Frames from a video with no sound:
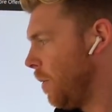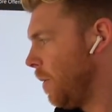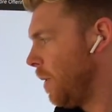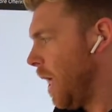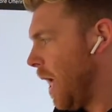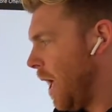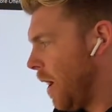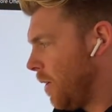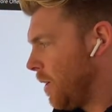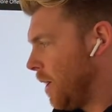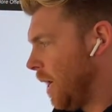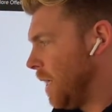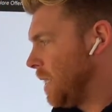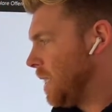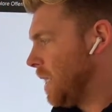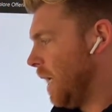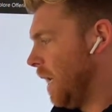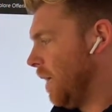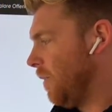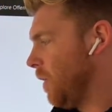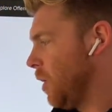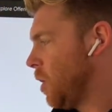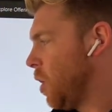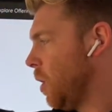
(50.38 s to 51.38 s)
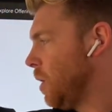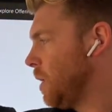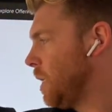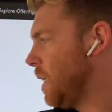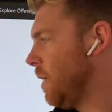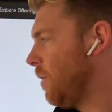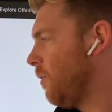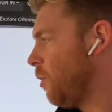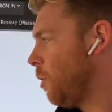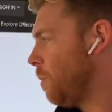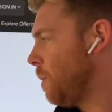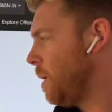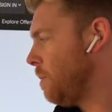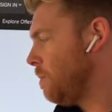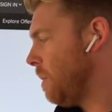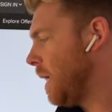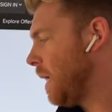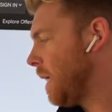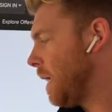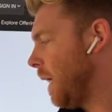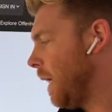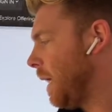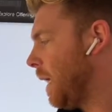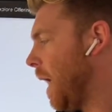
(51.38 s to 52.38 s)
How can I deliver content from it, make
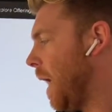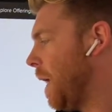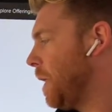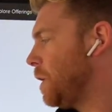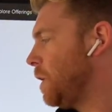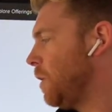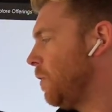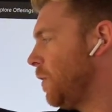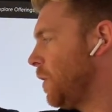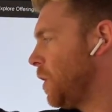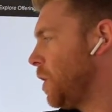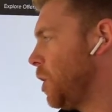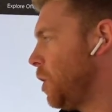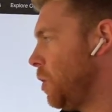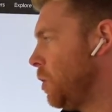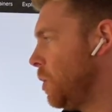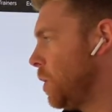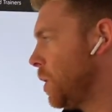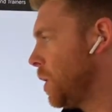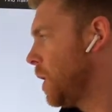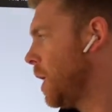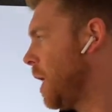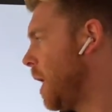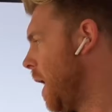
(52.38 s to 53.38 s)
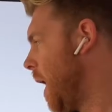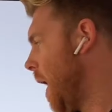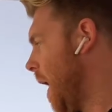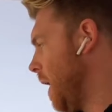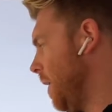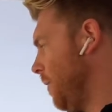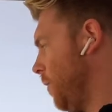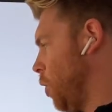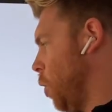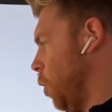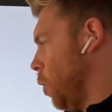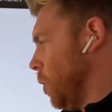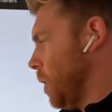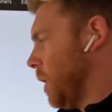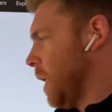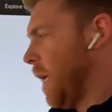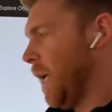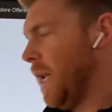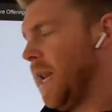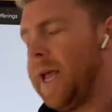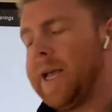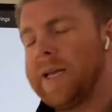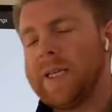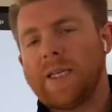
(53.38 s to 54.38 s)
it engaging for students, and of course
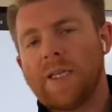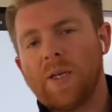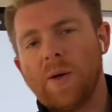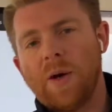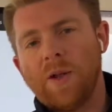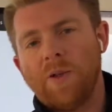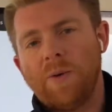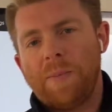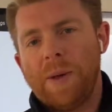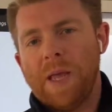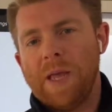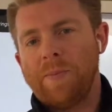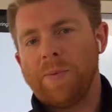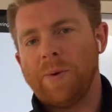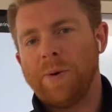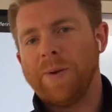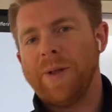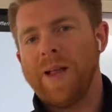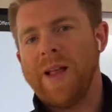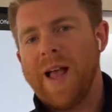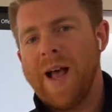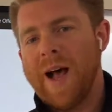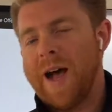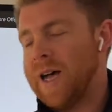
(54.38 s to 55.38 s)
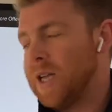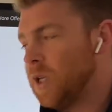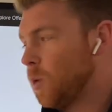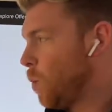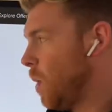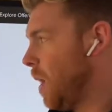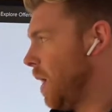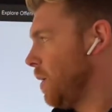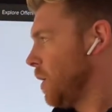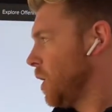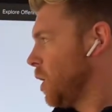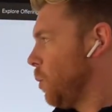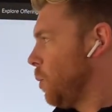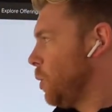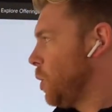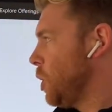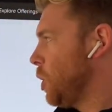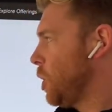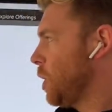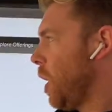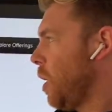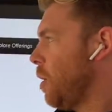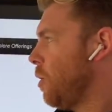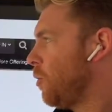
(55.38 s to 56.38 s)
connect to other people as well. So we'll
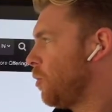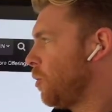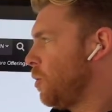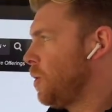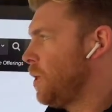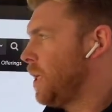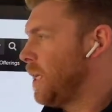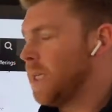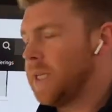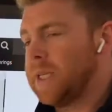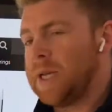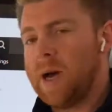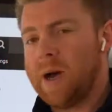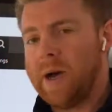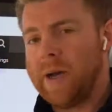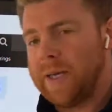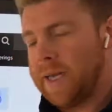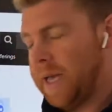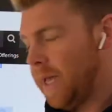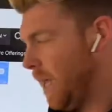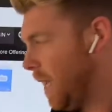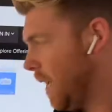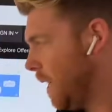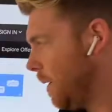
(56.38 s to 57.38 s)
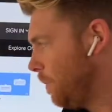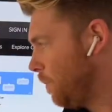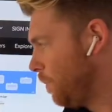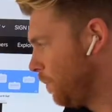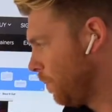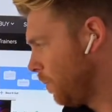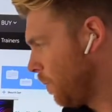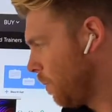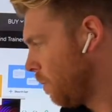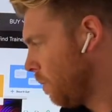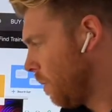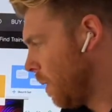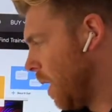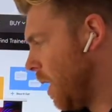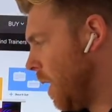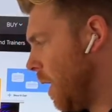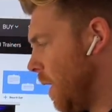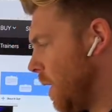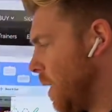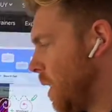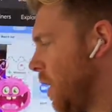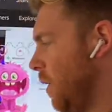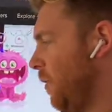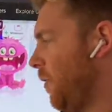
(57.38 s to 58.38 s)
just go through this guide here.
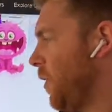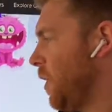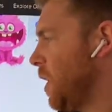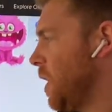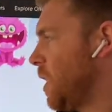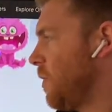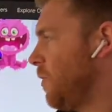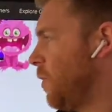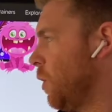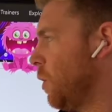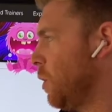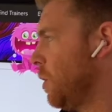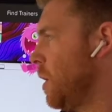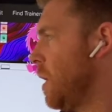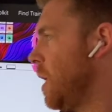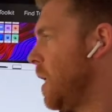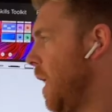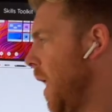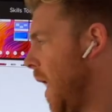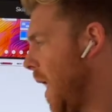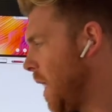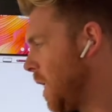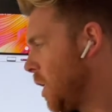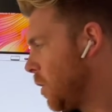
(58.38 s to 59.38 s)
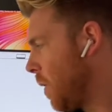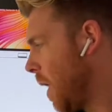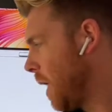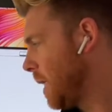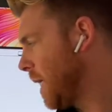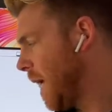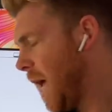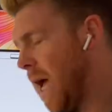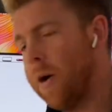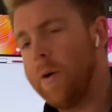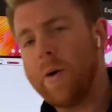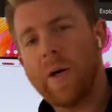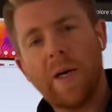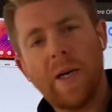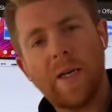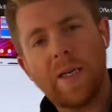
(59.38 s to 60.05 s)
So first of all, interact. How can I